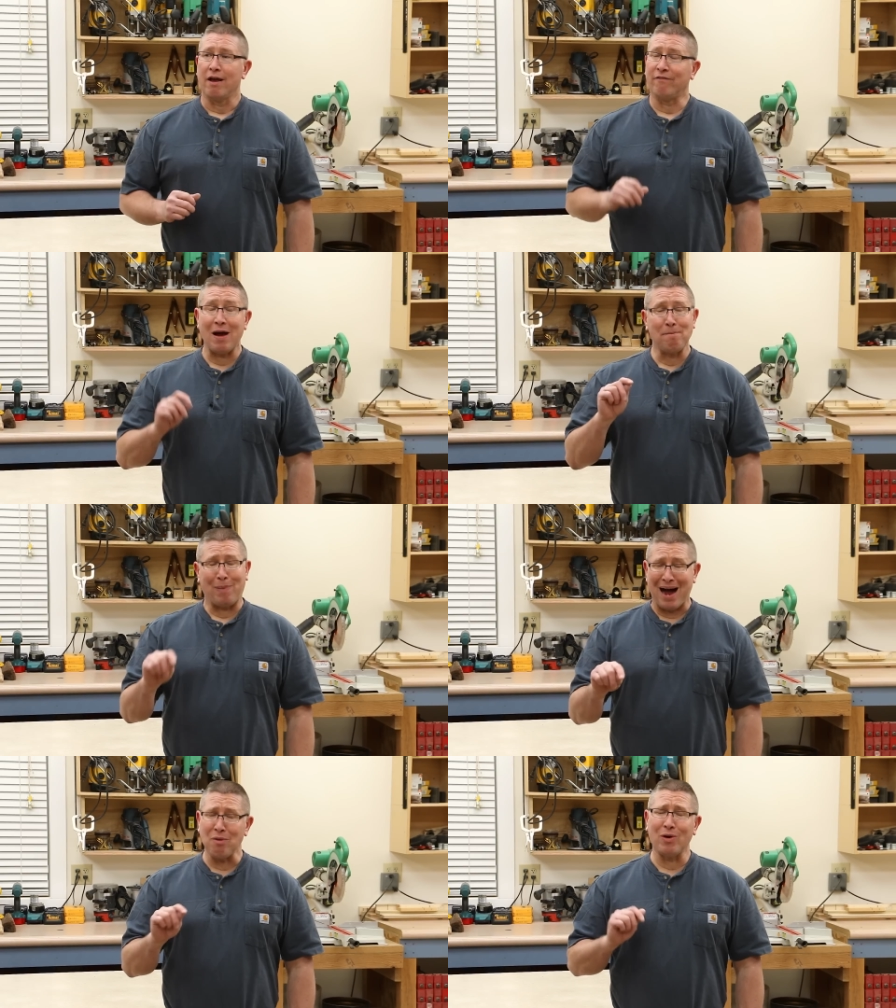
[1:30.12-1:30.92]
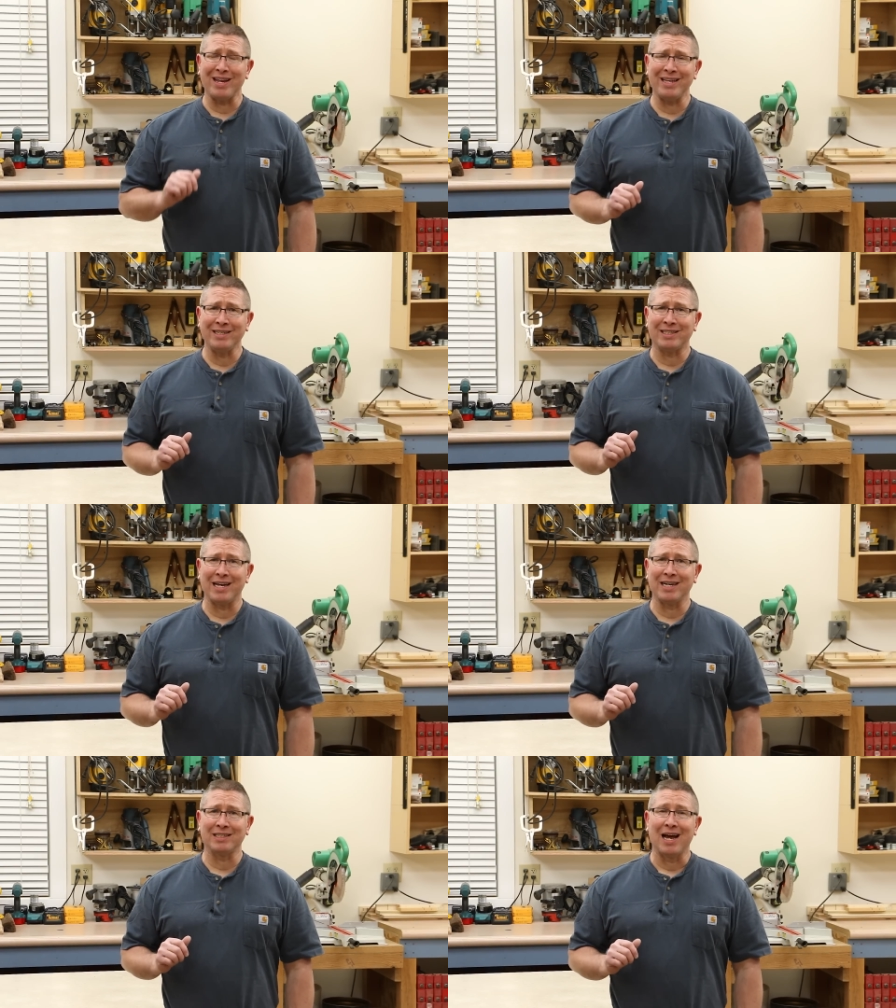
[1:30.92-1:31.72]
If I buy one of these
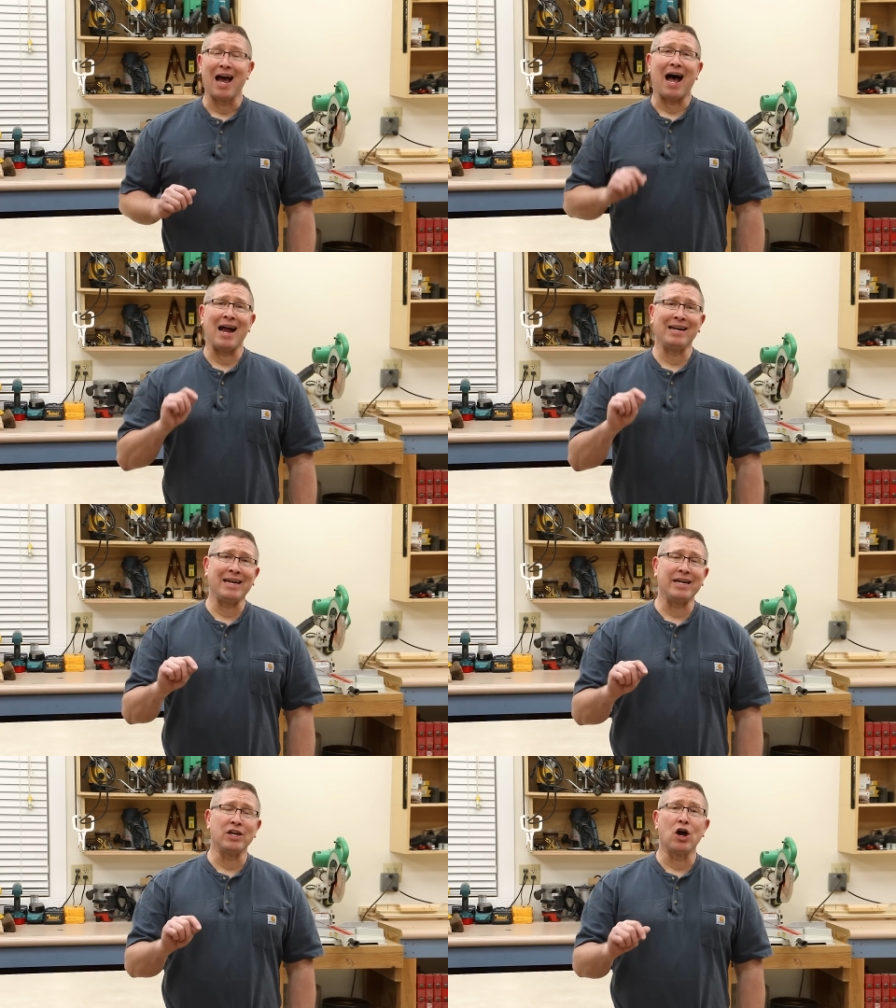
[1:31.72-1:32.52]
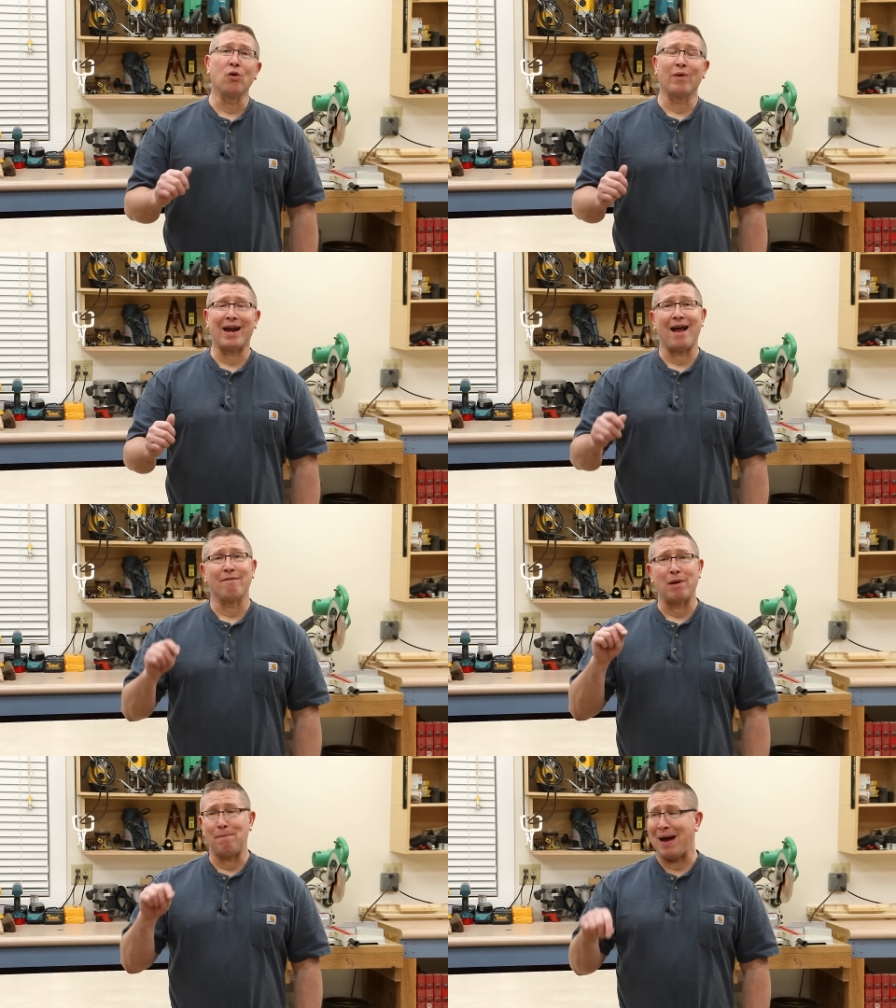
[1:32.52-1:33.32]
things, I need to know when I
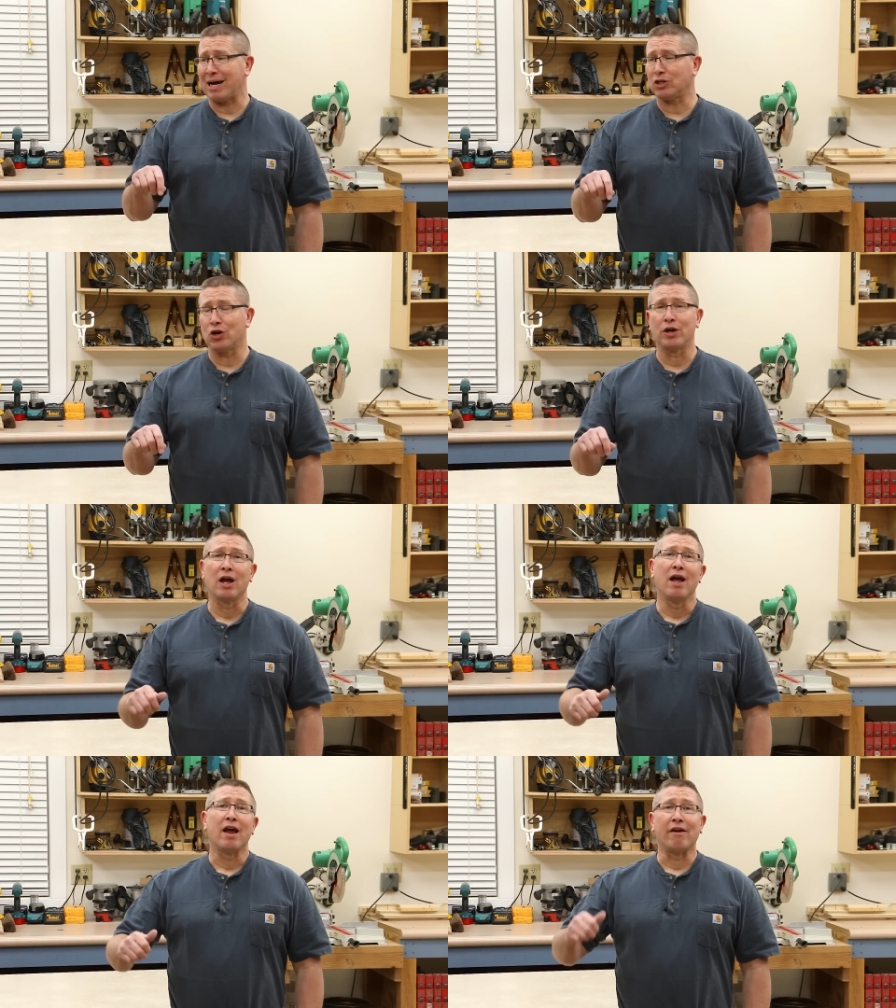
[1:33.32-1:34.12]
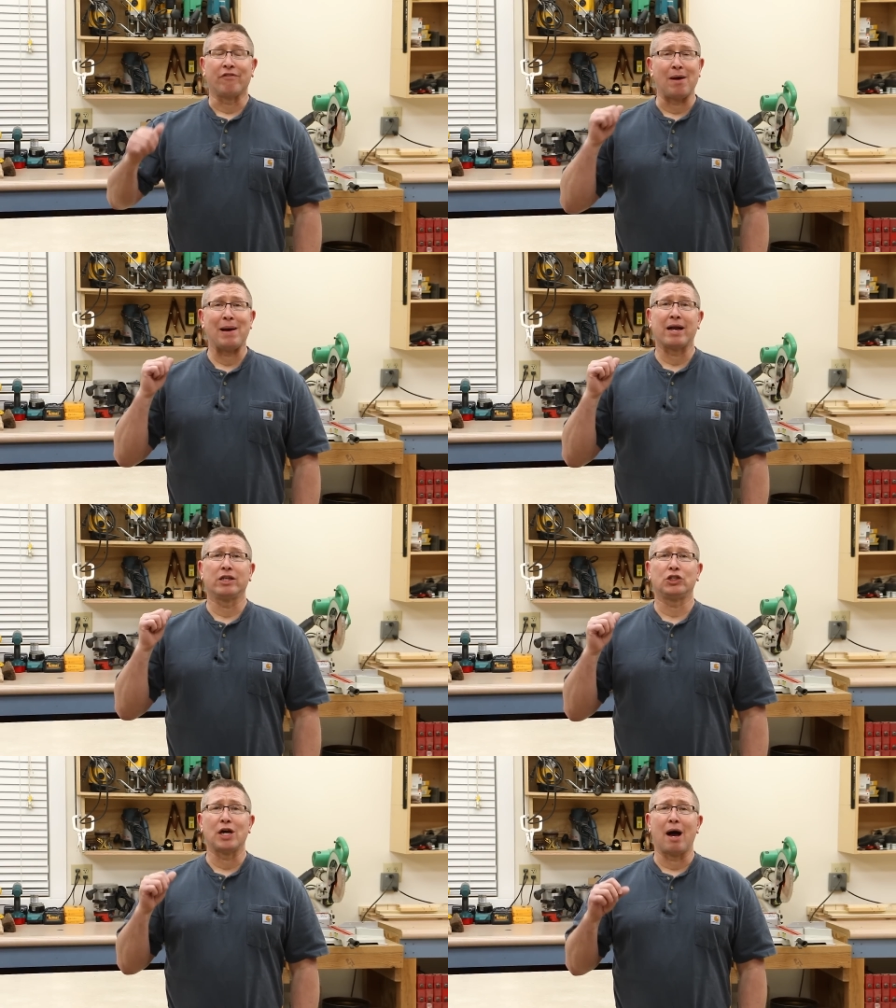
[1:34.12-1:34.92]
have my back turned, if I'm out of
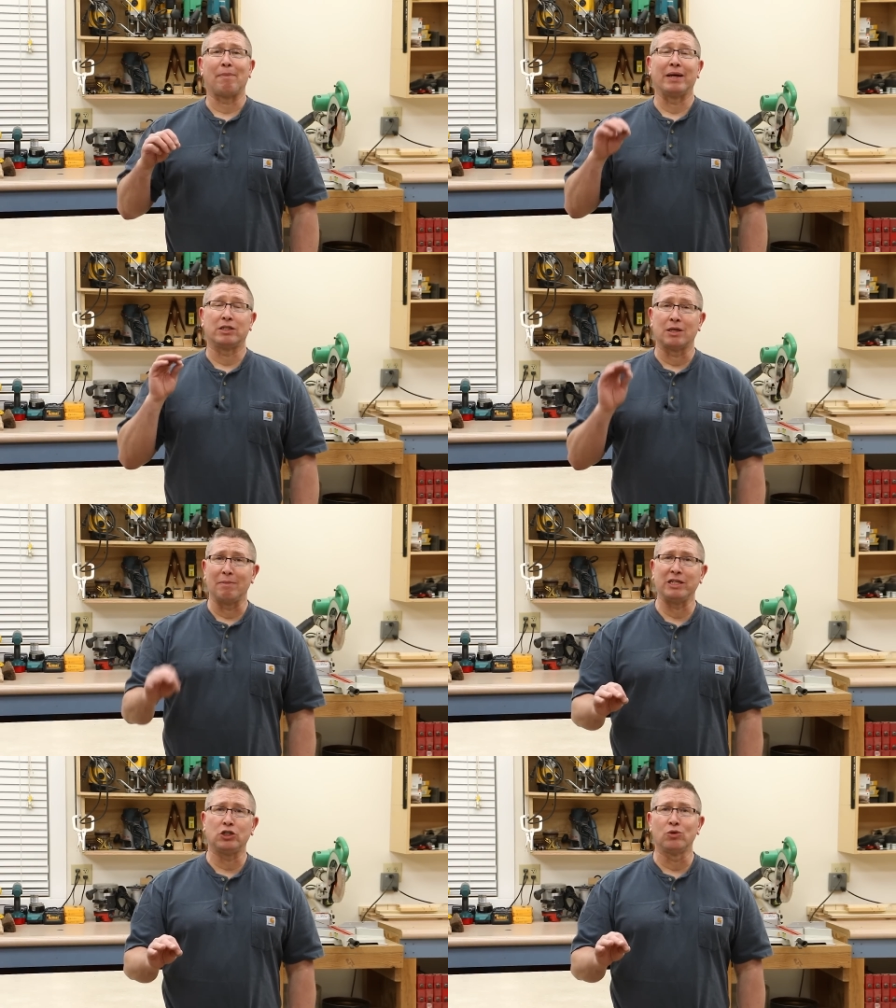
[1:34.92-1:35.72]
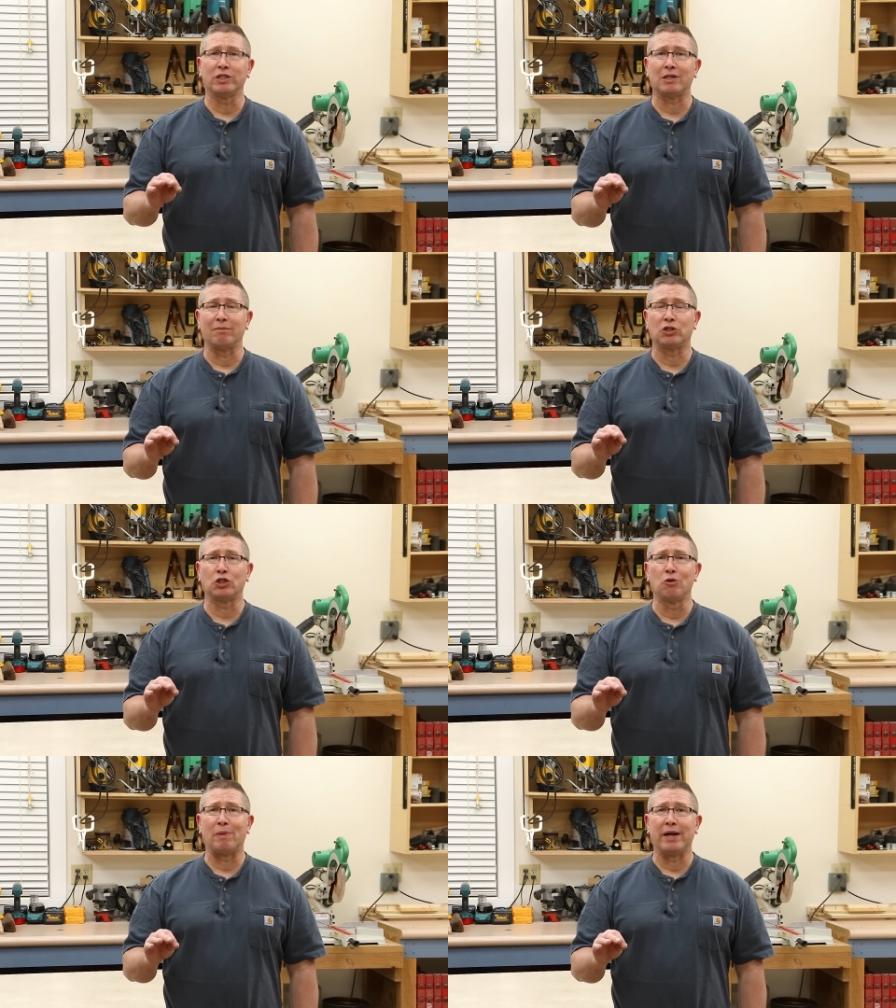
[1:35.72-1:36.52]
the shop and somebody's doing something
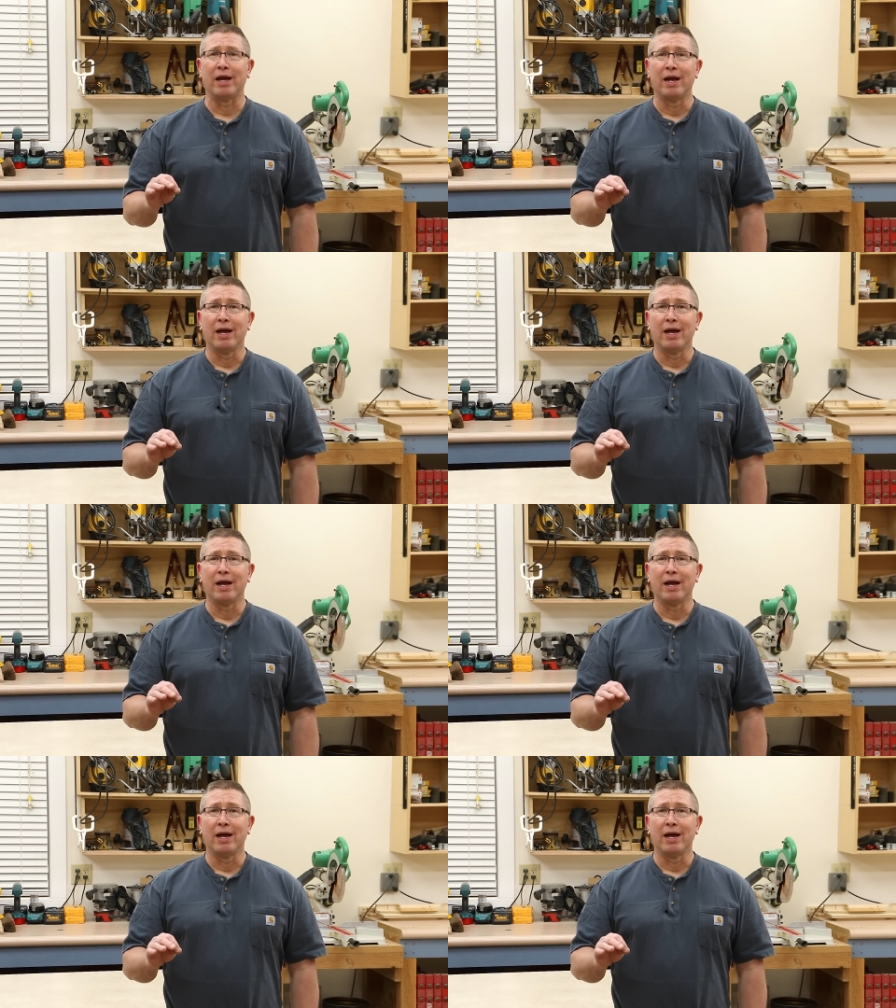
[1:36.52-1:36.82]
stupid